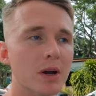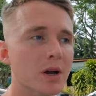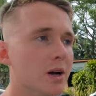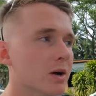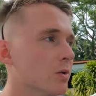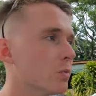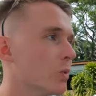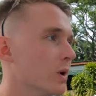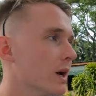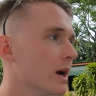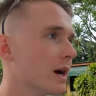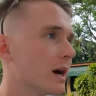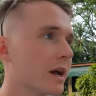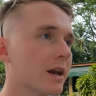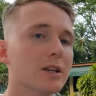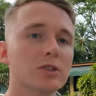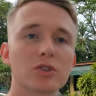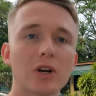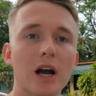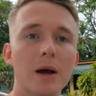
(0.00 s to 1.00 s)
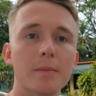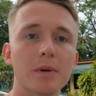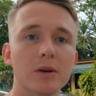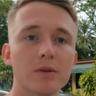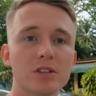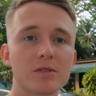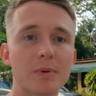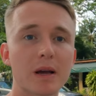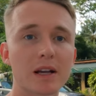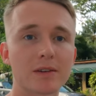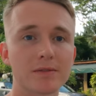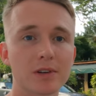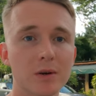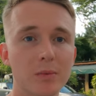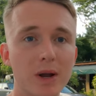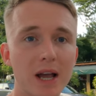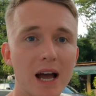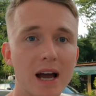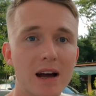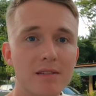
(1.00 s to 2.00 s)
but we are going to try and be respectful
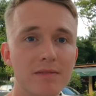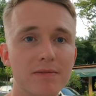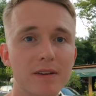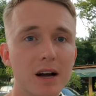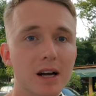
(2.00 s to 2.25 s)
and we have